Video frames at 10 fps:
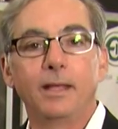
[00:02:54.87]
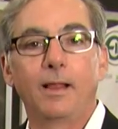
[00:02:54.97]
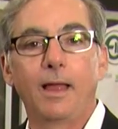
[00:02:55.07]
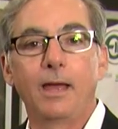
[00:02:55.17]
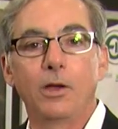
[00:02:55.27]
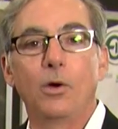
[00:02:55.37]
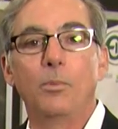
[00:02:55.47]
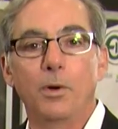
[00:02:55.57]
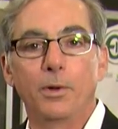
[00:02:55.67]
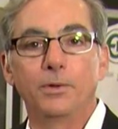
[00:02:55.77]
You
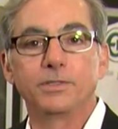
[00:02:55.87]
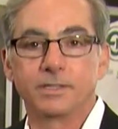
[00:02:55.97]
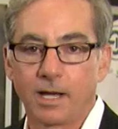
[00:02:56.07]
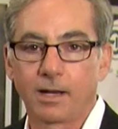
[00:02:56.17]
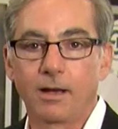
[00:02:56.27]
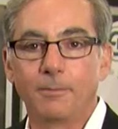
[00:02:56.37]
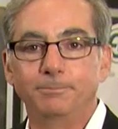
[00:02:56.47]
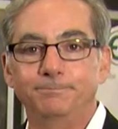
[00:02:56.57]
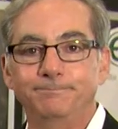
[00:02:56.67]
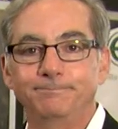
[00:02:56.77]
guys
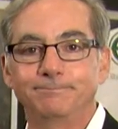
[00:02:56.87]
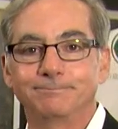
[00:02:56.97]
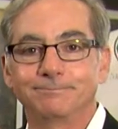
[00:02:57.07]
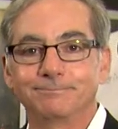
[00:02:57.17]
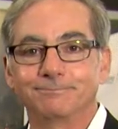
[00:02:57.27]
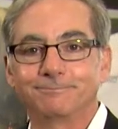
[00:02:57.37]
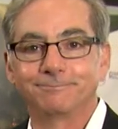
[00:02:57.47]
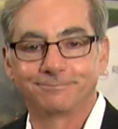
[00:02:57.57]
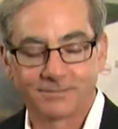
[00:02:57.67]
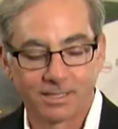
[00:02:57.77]

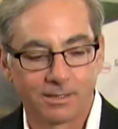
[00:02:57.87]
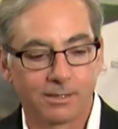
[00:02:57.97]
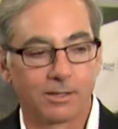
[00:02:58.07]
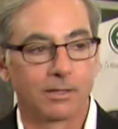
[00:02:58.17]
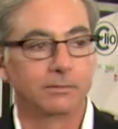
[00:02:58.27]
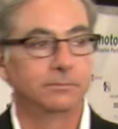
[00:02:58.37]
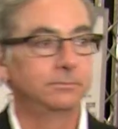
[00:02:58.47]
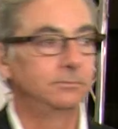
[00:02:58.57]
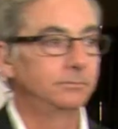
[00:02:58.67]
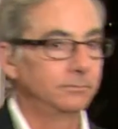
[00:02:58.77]
want to
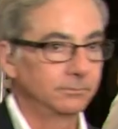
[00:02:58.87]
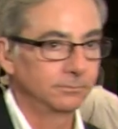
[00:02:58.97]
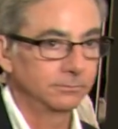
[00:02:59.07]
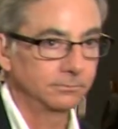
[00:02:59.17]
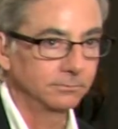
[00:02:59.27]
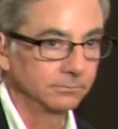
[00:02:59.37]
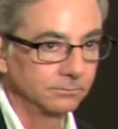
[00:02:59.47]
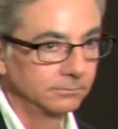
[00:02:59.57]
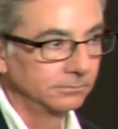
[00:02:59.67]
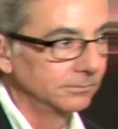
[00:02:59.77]
get some B-roll in front of